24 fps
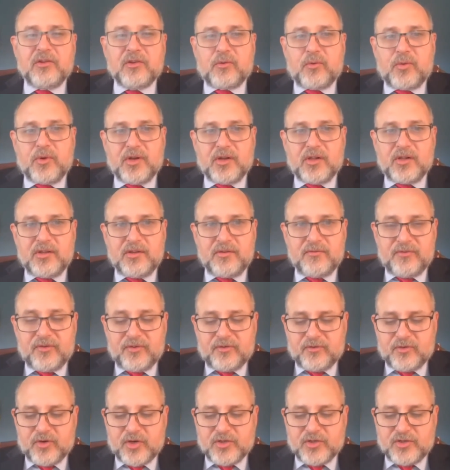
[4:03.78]
to critical
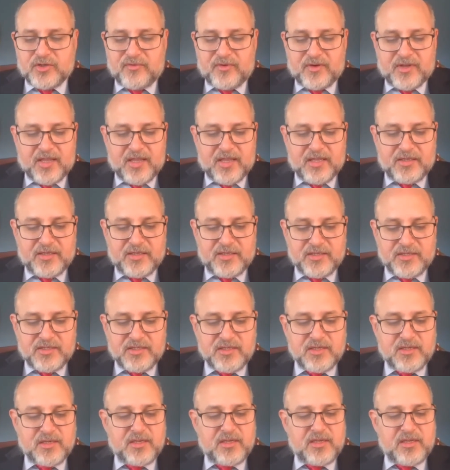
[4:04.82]
infrastructure for
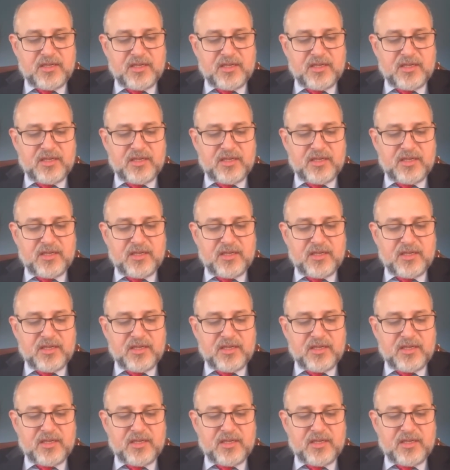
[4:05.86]
Kenyans,